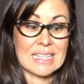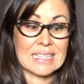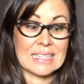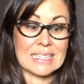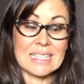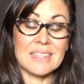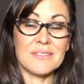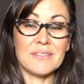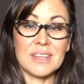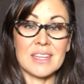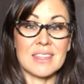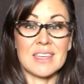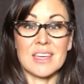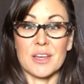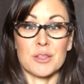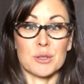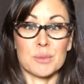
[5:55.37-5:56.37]
leaving
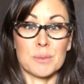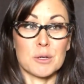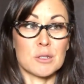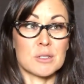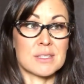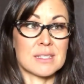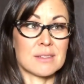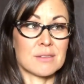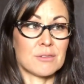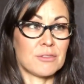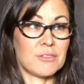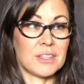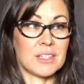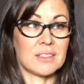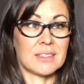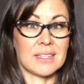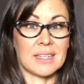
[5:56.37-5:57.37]
the other person
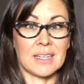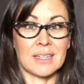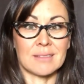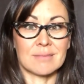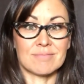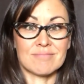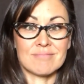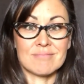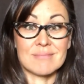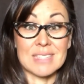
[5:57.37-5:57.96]
feeling